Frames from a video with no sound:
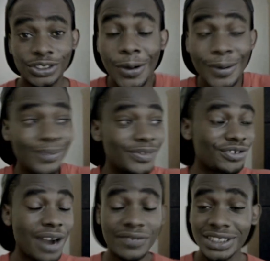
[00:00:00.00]
So the
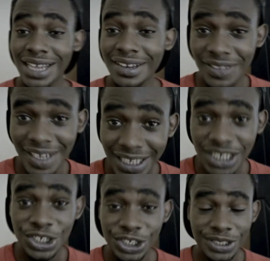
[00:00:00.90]
driver started the
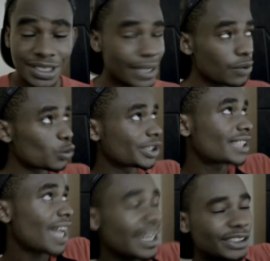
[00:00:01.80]
engine, then we
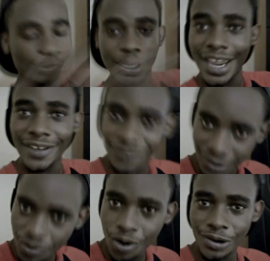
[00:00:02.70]
started to F
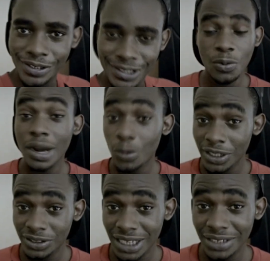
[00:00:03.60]
the road. While I
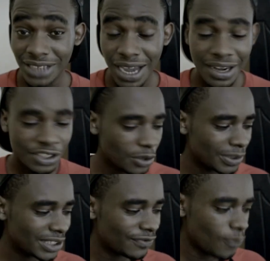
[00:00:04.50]
went to downtown, I told
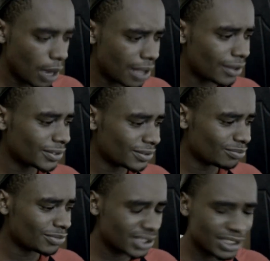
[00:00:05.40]
myself, well,
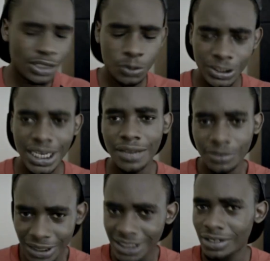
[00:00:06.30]
this is a good
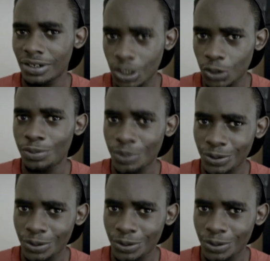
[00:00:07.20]
time to listen to good